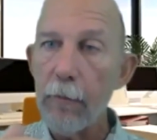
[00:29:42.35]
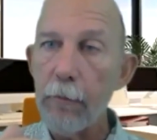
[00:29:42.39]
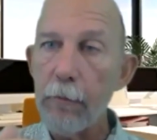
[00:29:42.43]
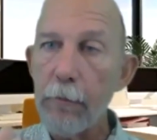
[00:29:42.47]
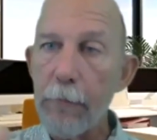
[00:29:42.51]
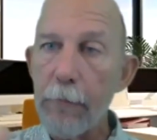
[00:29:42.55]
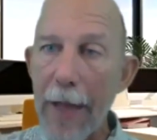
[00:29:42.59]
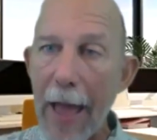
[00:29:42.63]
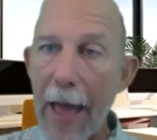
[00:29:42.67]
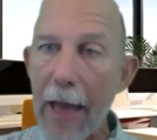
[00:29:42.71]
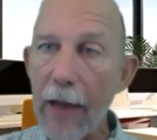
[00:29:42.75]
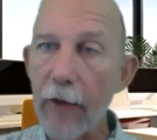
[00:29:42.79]

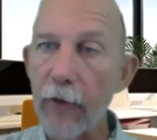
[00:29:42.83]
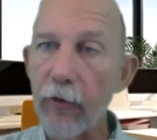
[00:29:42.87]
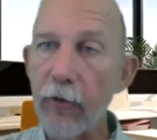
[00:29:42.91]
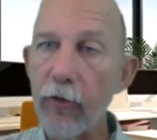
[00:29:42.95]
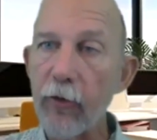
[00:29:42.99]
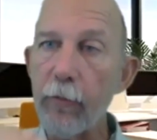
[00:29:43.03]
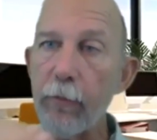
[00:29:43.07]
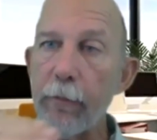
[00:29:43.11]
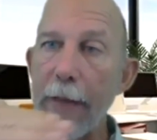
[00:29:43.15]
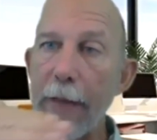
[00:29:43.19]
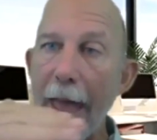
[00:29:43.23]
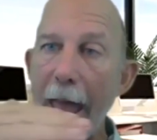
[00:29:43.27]

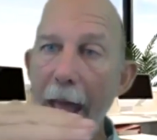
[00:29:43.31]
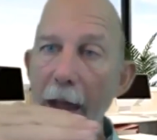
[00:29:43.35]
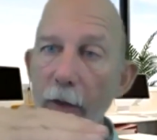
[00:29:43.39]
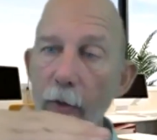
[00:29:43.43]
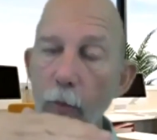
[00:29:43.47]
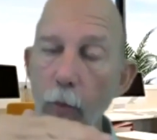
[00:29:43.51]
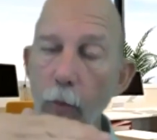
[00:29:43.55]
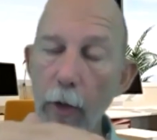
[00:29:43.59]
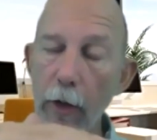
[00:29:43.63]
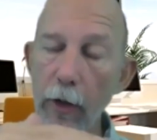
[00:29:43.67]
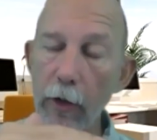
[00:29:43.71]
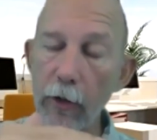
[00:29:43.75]
balanced back
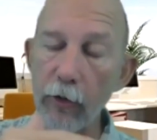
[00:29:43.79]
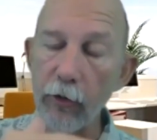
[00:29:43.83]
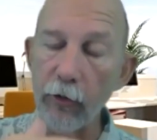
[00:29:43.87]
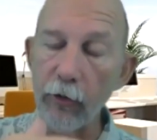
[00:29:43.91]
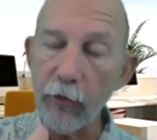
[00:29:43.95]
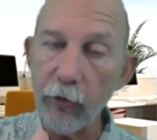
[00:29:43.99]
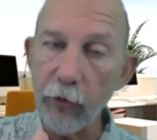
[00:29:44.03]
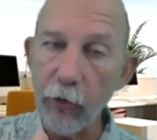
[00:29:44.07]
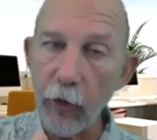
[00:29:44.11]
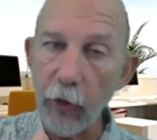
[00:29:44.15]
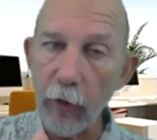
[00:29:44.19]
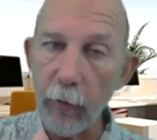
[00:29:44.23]
where it
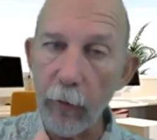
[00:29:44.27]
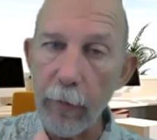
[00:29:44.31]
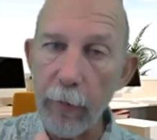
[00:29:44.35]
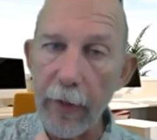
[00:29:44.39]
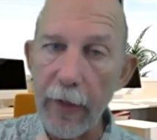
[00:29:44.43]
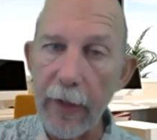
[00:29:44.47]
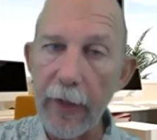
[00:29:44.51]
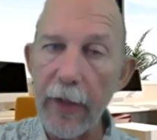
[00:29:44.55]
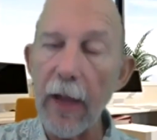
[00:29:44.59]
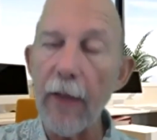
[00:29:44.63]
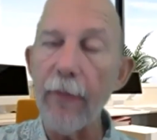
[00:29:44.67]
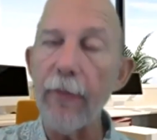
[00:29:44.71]
should
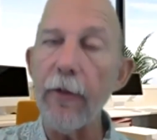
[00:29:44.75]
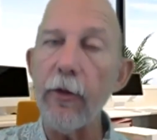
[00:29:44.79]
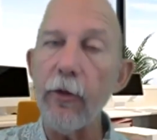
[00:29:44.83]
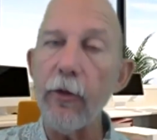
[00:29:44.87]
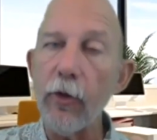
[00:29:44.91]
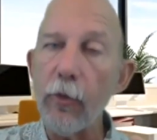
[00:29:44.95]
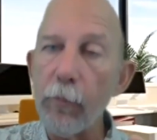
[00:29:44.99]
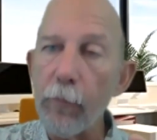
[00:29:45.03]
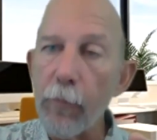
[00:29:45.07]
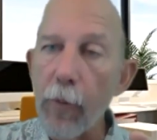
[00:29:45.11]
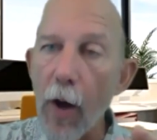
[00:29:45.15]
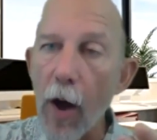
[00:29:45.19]
be, and then
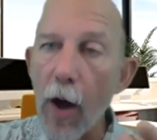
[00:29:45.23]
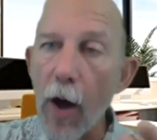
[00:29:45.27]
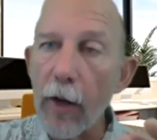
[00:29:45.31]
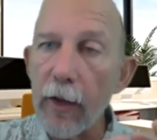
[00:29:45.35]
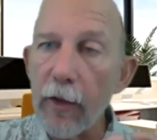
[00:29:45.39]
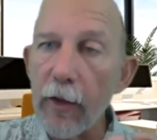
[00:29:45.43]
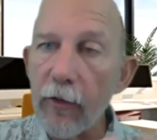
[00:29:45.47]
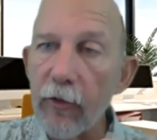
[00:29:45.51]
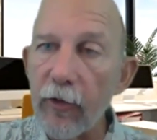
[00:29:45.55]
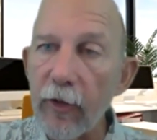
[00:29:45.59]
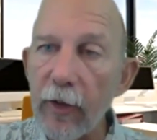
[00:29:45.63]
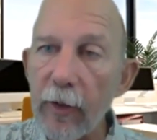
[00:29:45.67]
your body
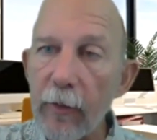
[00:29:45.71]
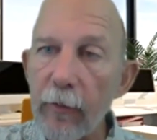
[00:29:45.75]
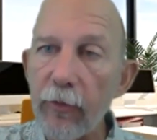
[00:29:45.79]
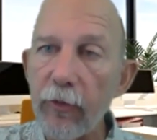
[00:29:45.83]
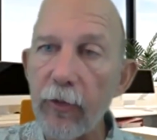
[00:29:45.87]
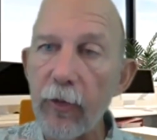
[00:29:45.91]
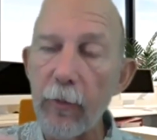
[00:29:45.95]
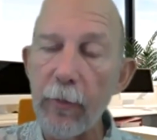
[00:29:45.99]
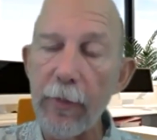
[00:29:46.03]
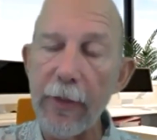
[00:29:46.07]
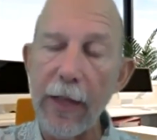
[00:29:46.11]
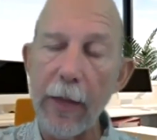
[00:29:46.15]
seems
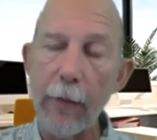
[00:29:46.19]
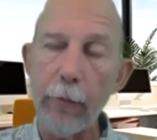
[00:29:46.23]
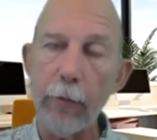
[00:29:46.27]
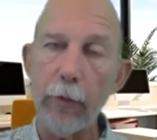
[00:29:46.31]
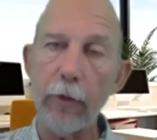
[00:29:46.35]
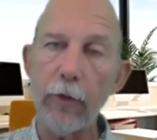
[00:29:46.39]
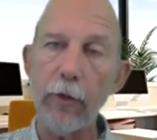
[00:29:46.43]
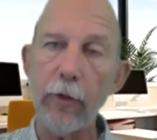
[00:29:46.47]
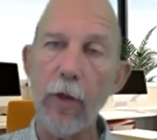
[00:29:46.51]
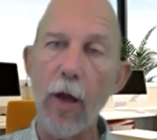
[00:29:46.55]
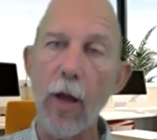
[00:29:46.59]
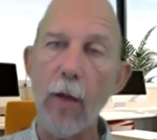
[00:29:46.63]
to be able
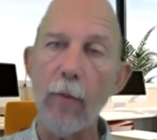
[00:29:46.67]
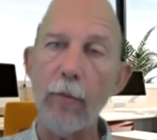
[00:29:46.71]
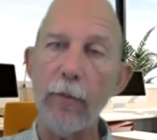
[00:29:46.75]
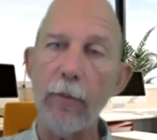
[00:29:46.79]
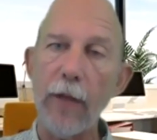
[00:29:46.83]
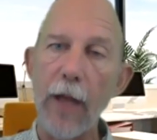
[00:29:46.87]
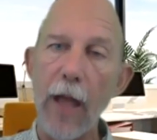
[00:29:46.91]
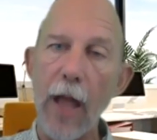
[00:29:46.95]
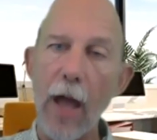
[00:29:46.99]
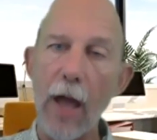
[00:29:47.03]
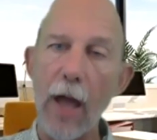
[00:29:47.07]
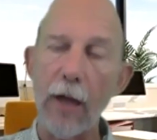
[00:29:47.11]
to calm
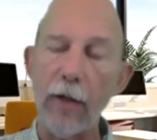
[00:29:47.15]
down.